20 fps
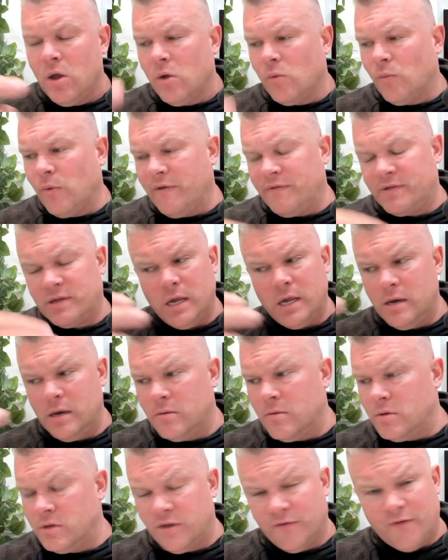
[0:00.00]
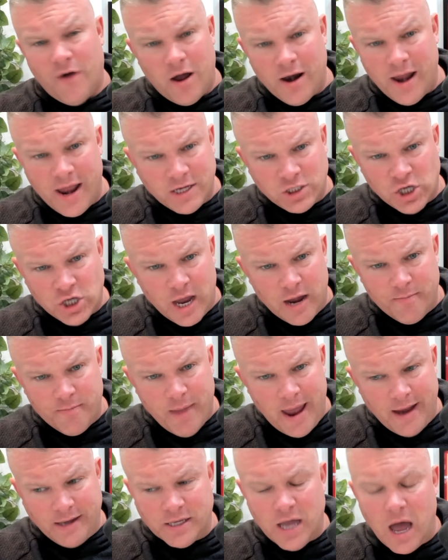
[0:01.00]
We've seen Devon Achane
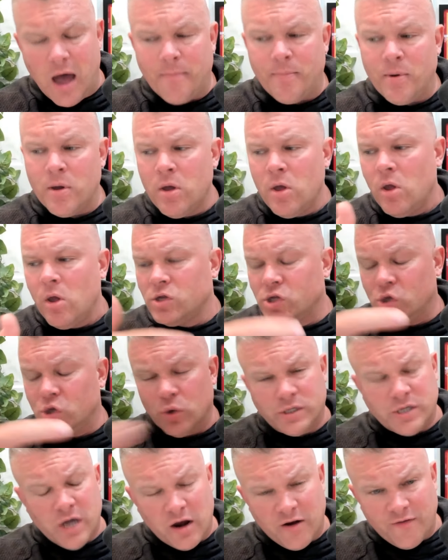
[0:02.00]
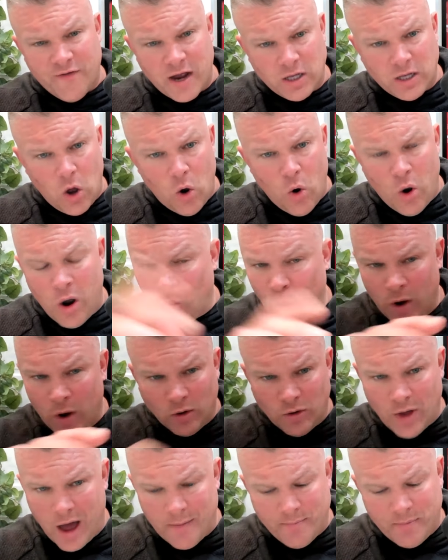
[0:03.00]
banged up. Tua Tagovailoa will
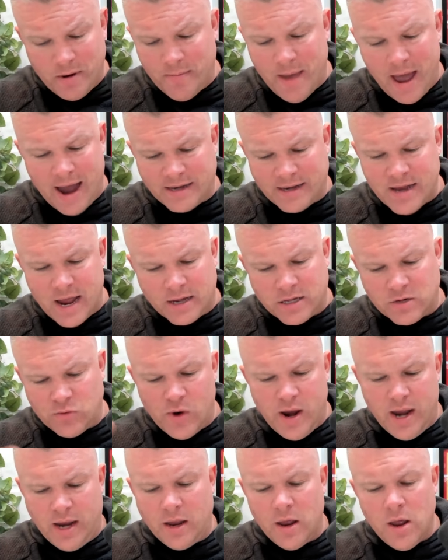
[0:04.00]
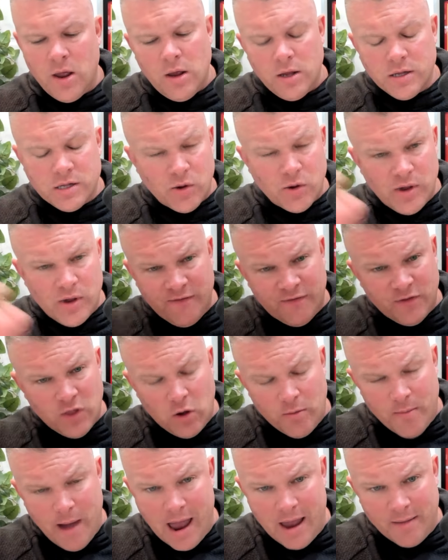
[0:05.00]
not be back next week. So even though
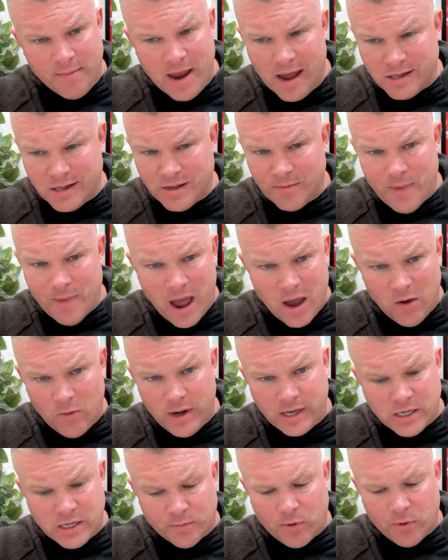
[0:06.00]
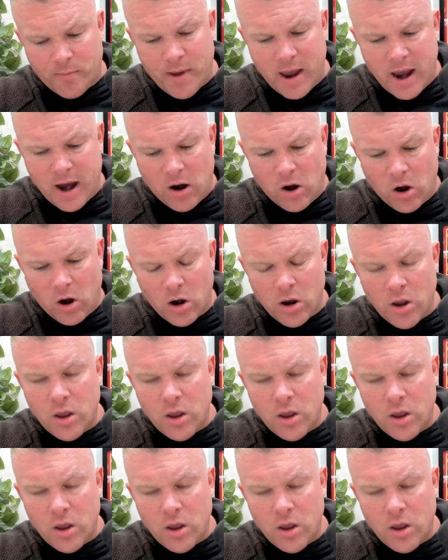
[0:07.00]
Miami has the bye week to prepare,